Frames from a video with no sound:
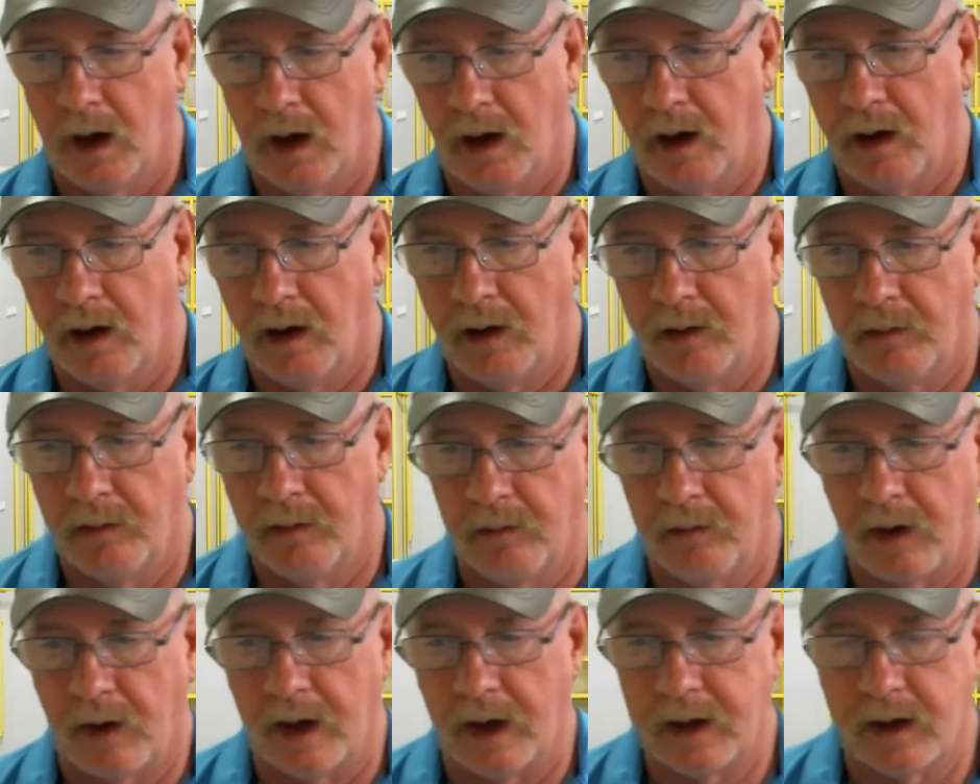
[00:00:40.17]

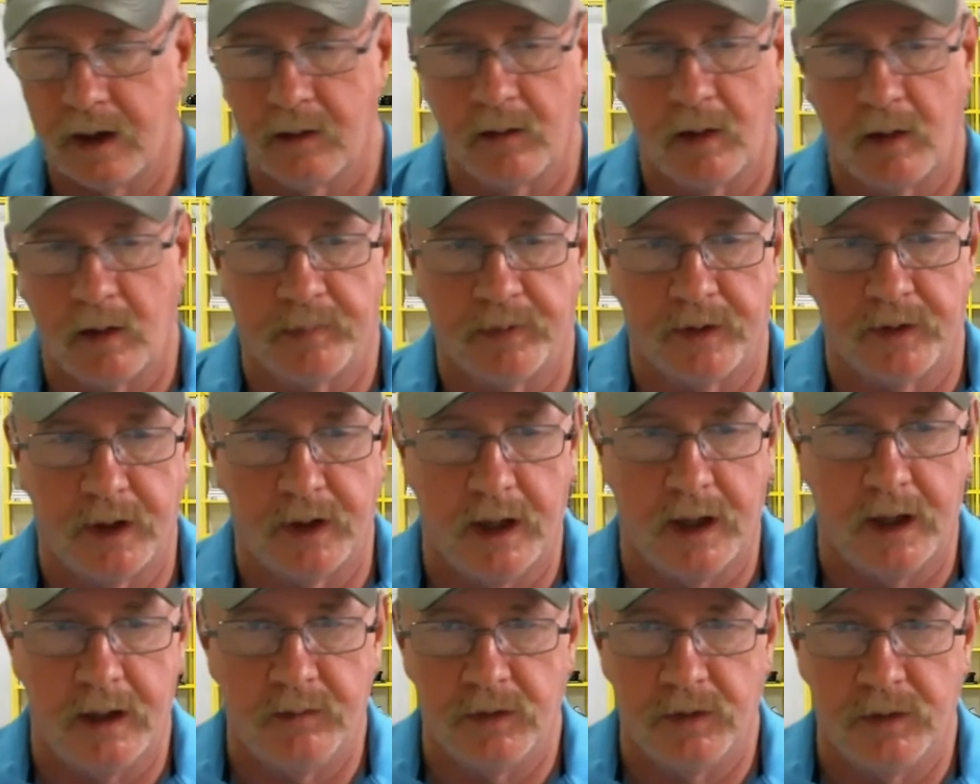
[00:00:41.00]
I came up with a
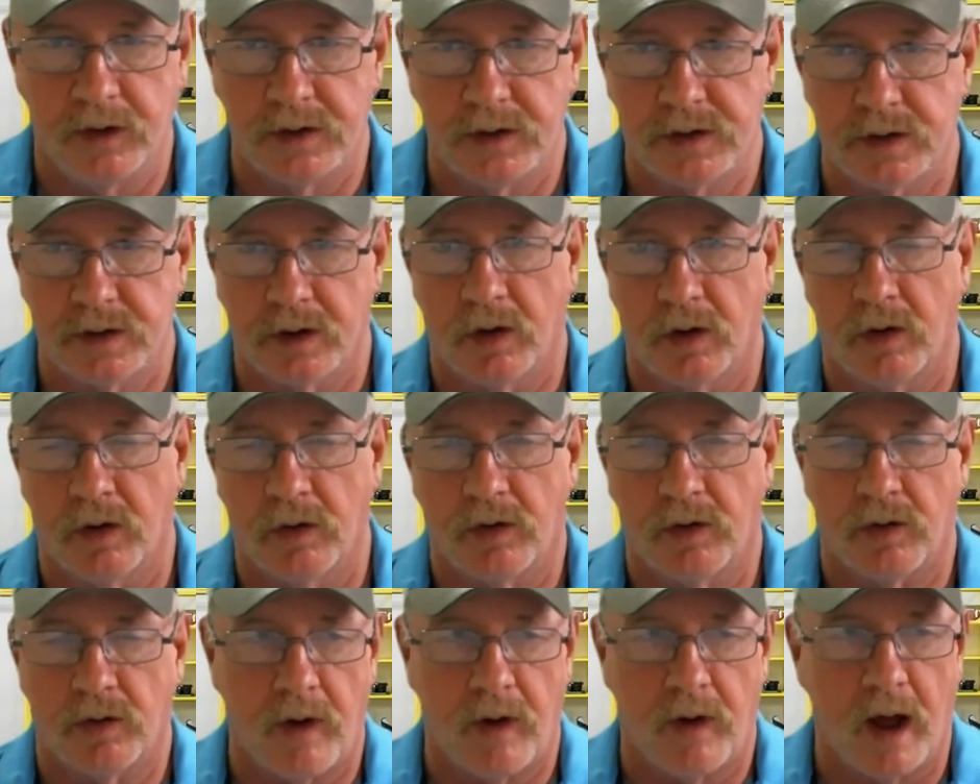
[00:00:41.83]
name years
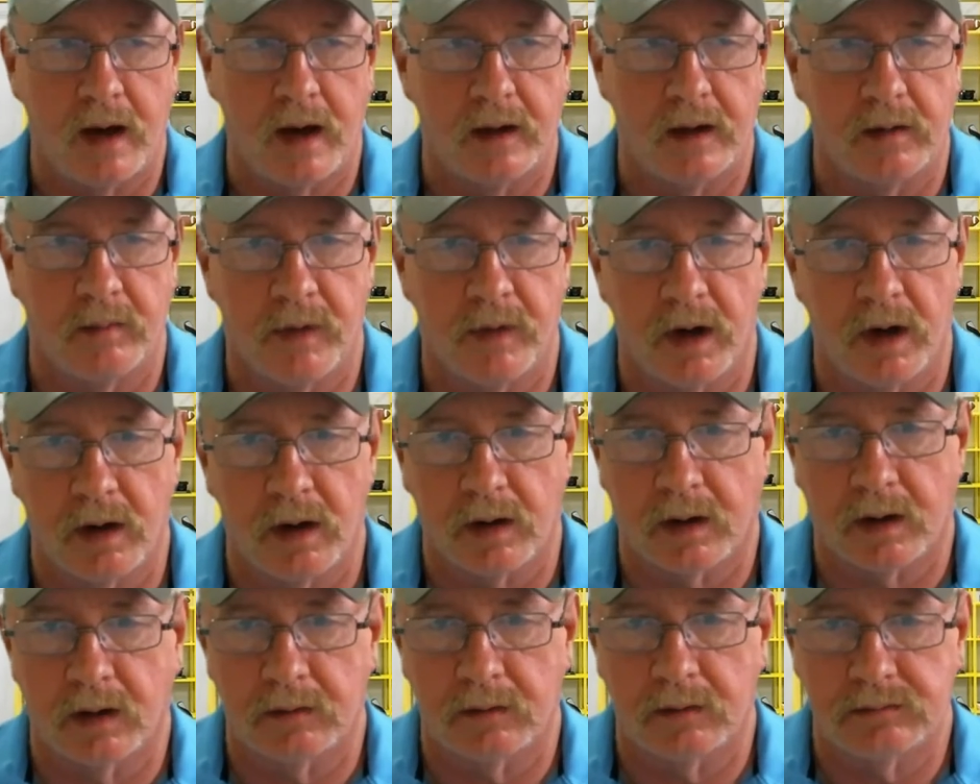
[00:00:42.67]
ago, Karate
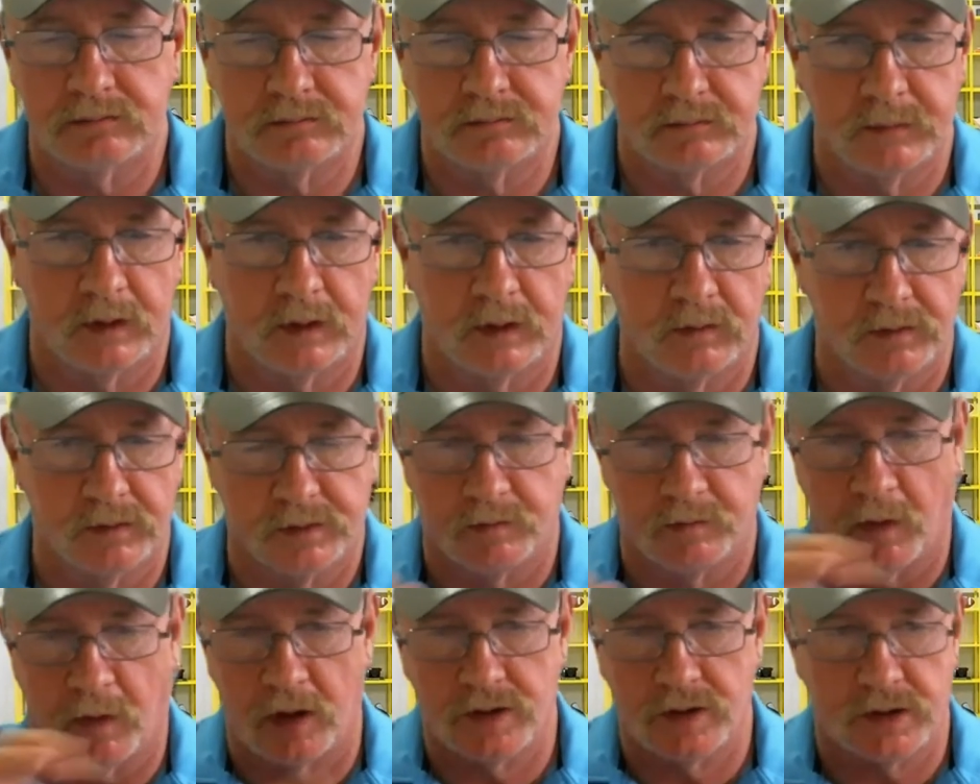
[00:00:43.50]
America. It
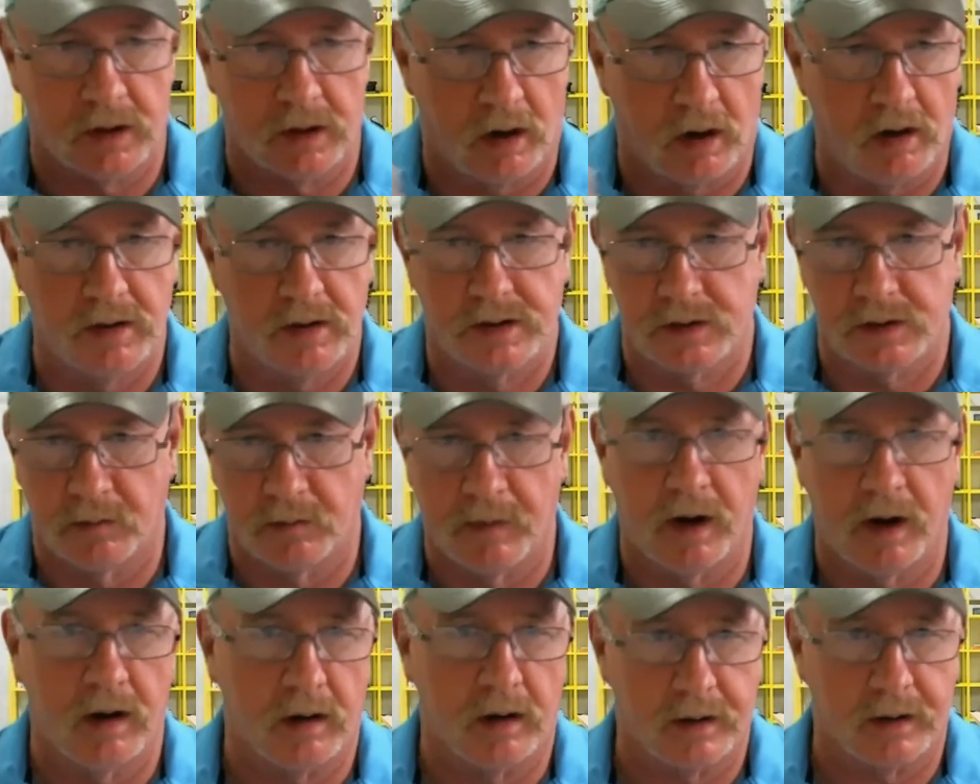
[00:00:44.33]
was martial arts
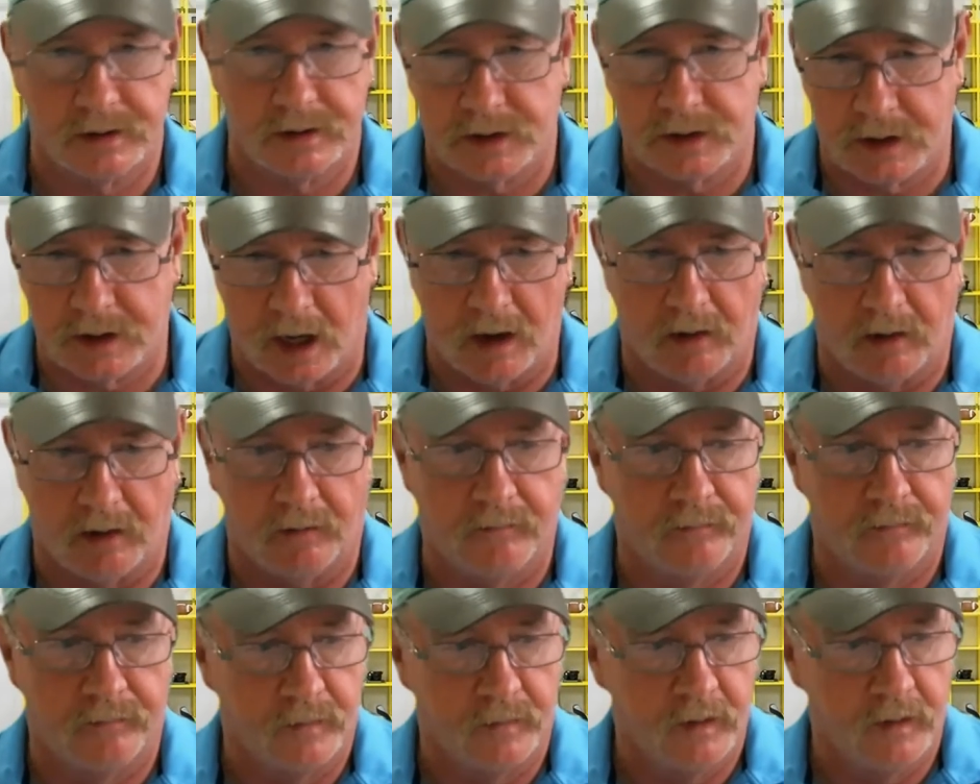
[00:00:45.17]
American
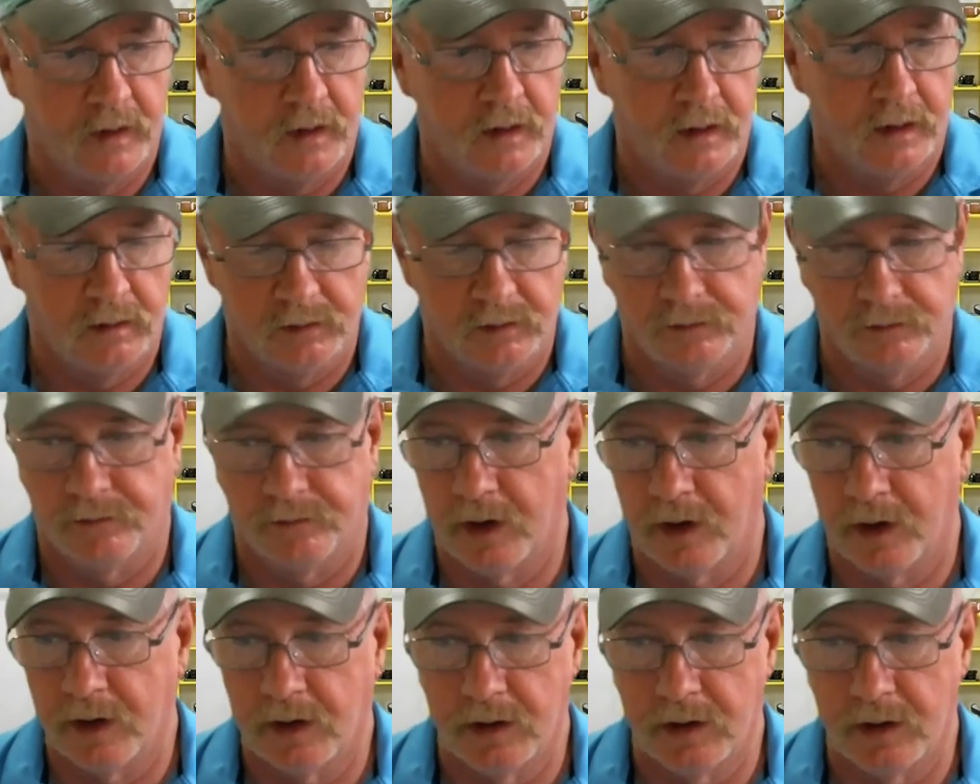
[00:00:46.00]
style. It's a
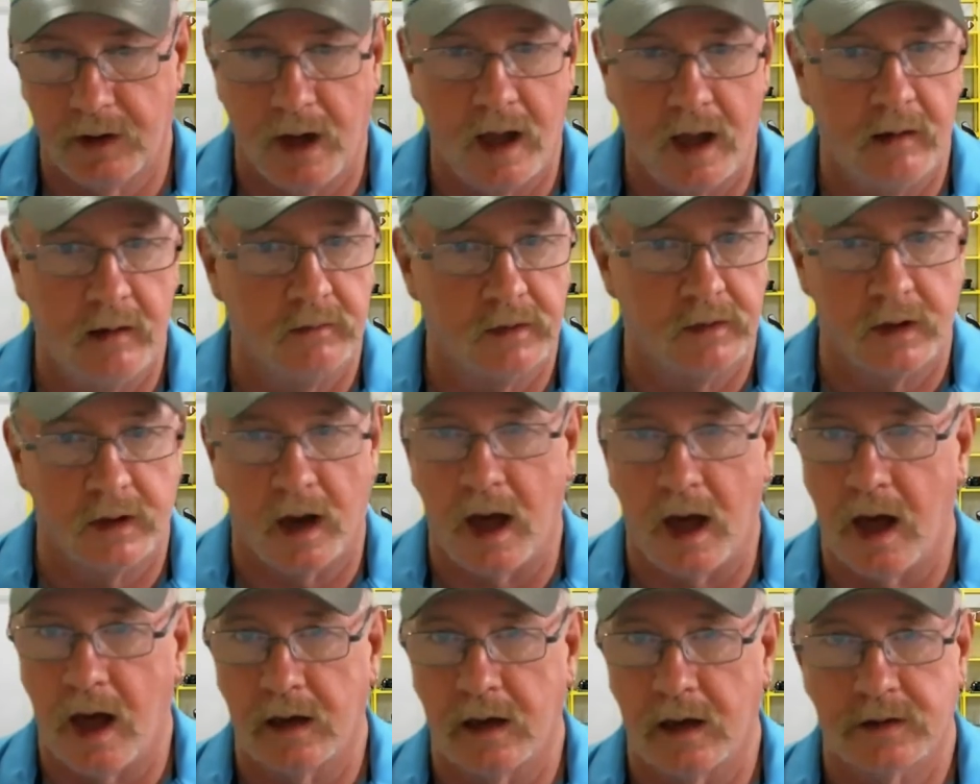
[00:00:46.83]
very good name. A
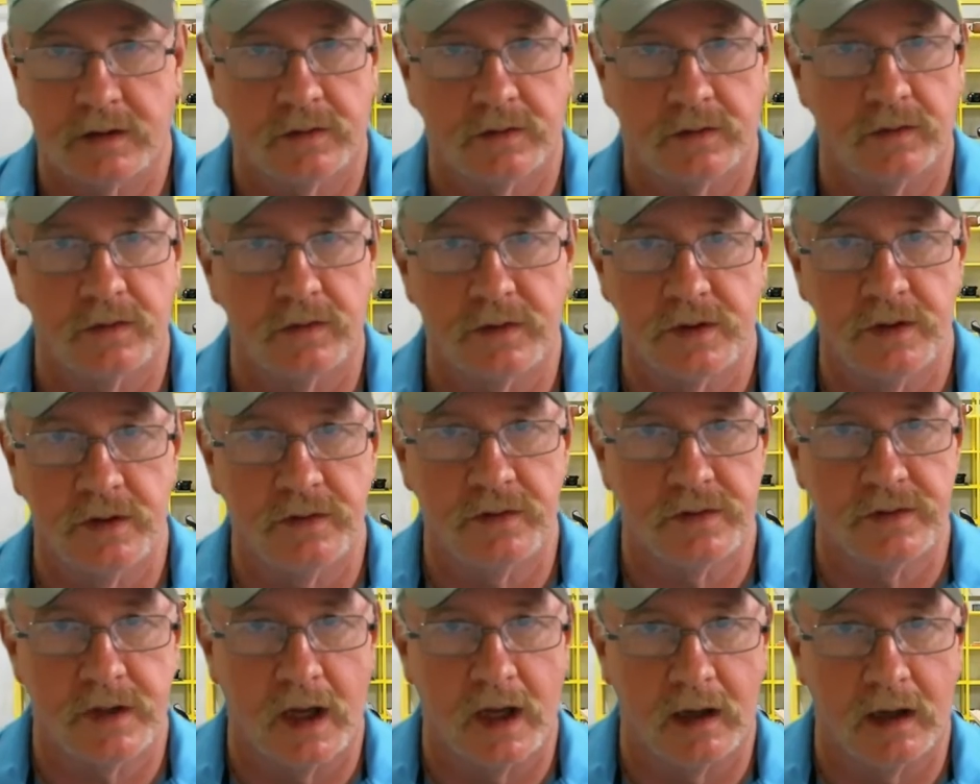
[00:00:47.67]
lot of schools
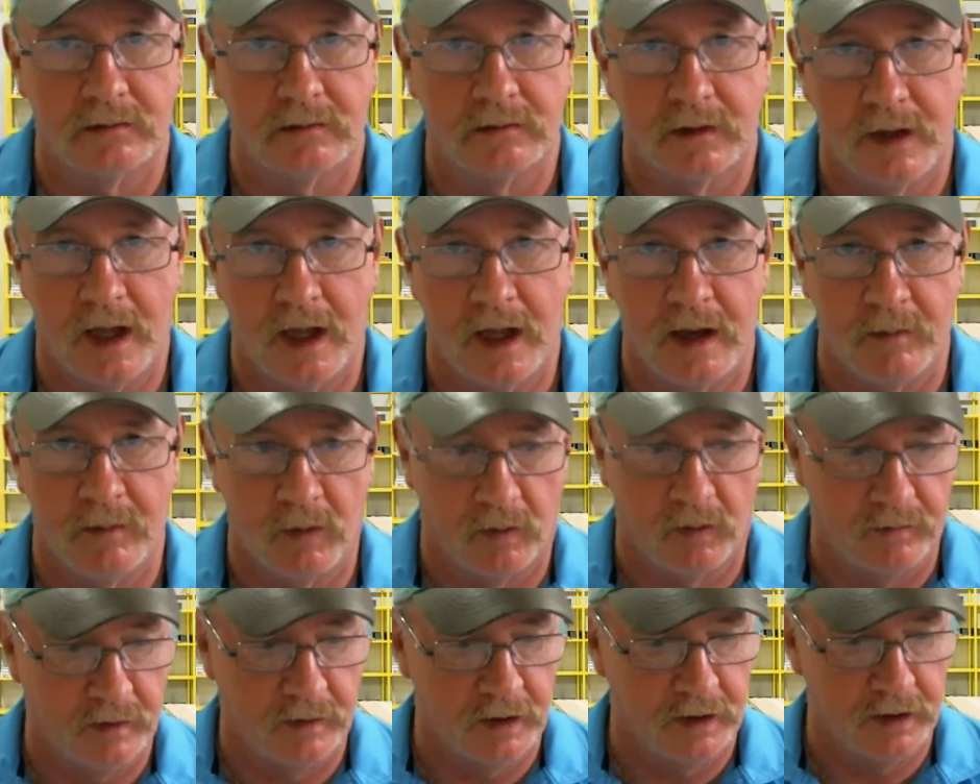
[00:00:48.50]
use that name
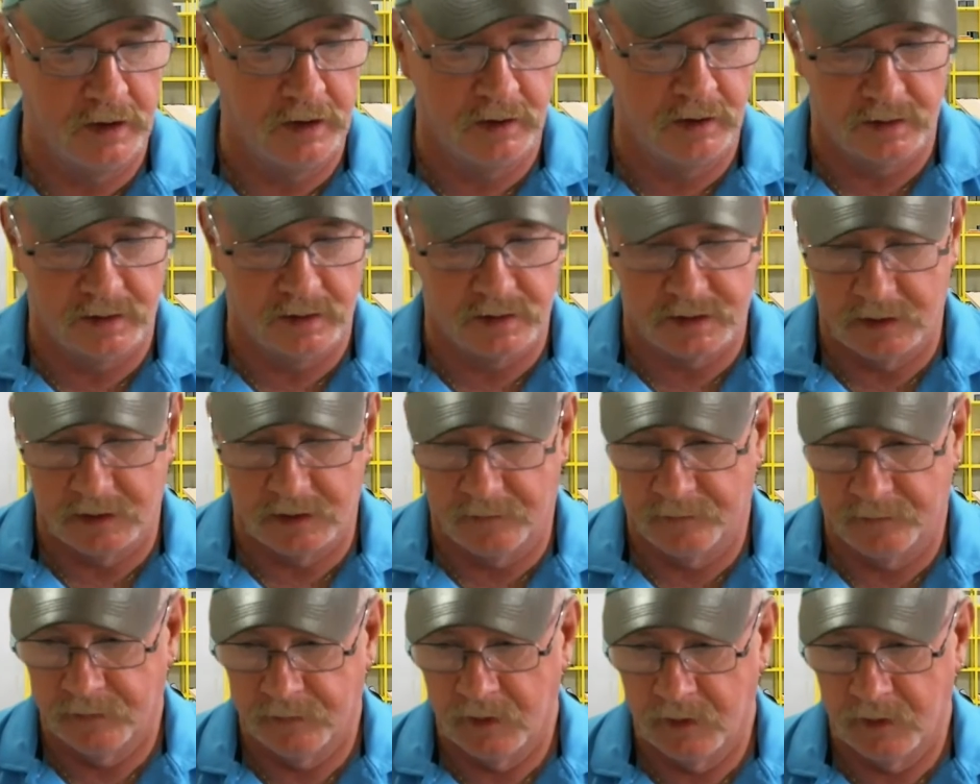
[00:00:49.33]
over the years.